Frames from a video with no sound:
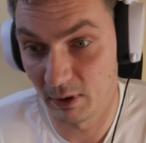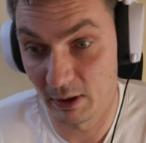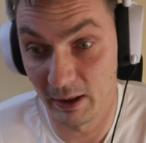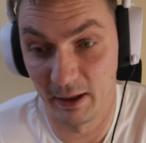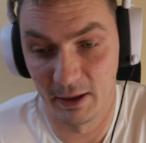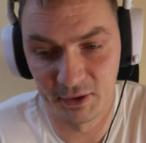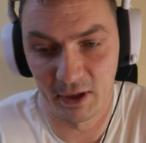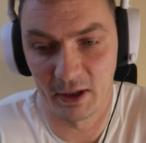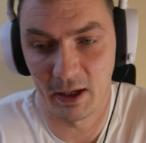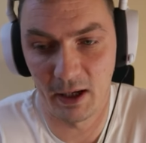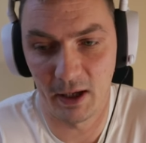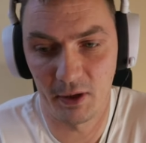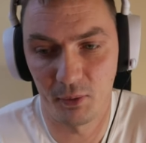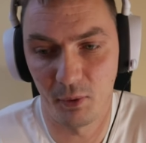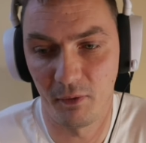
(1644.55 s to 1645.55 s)
it is the
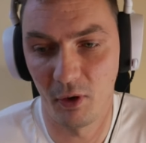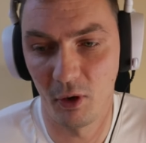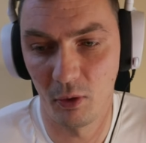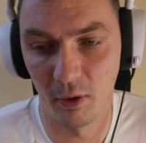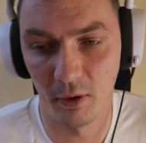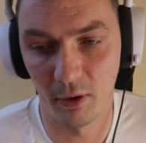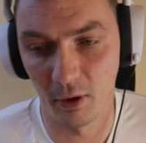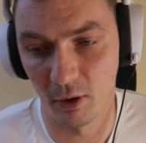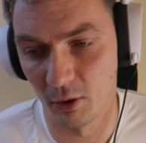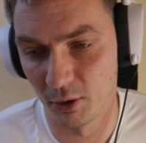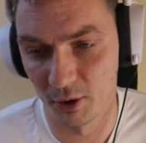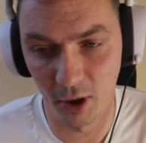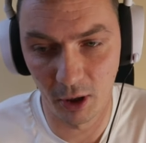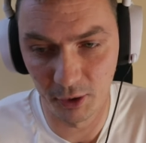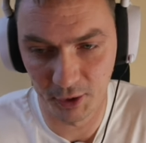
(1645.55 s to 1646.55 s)
case with you or
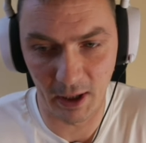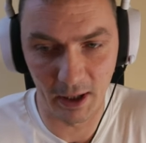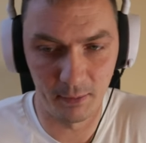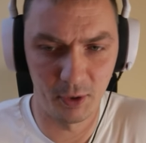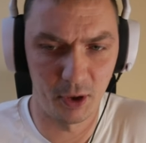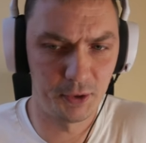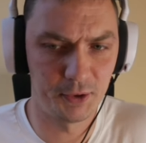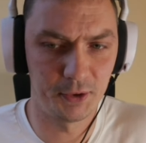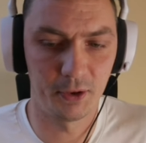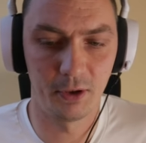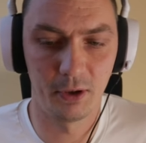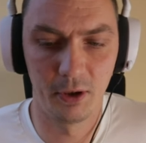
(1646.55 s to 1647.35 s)
not, I'm not.